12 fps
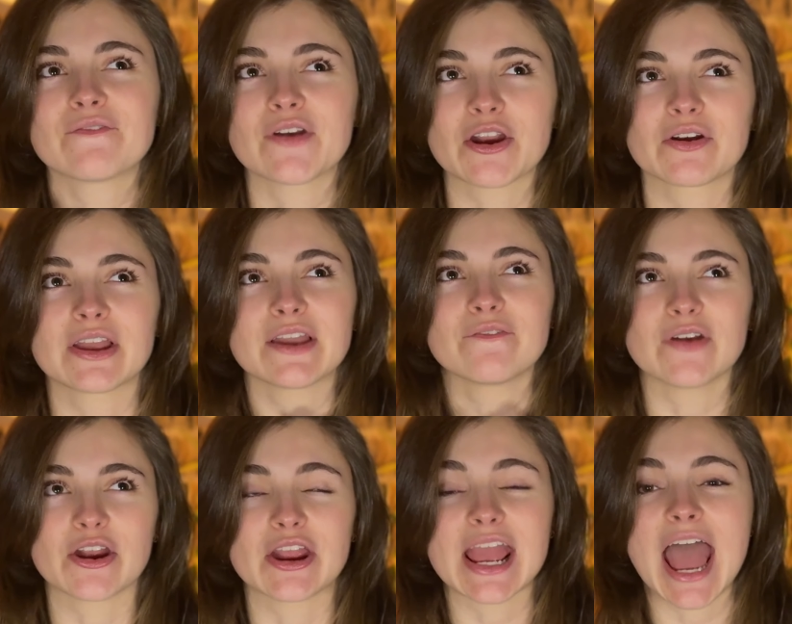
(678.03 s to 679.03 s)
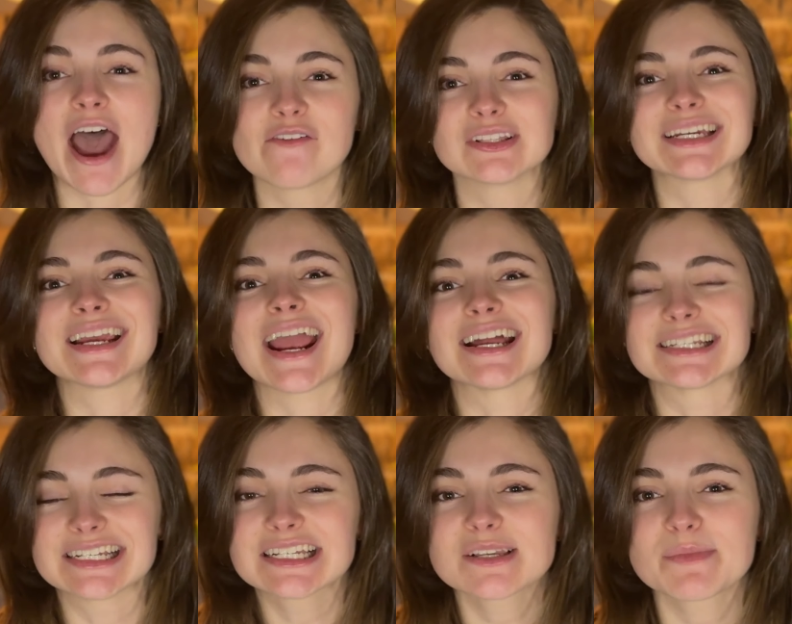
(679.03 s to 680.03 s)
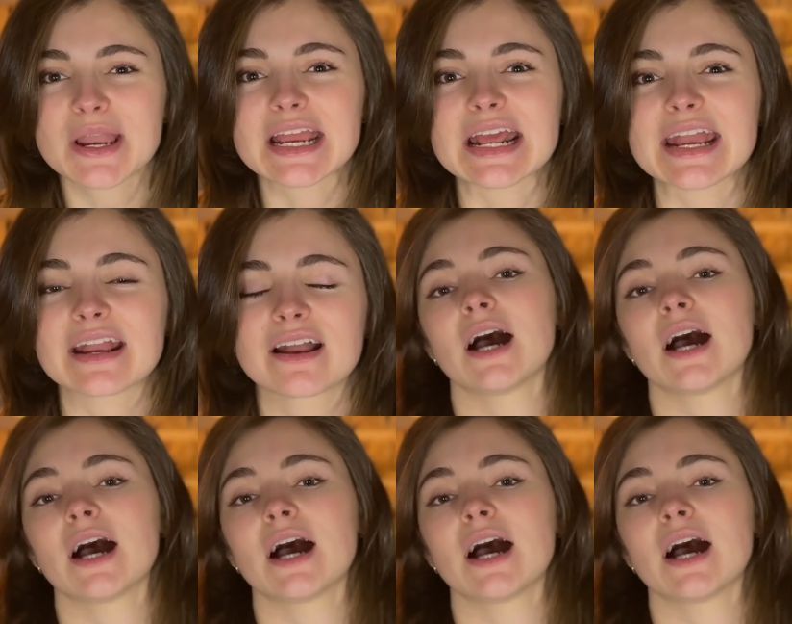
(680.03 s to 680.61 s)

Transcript: very, very heavily anticipating.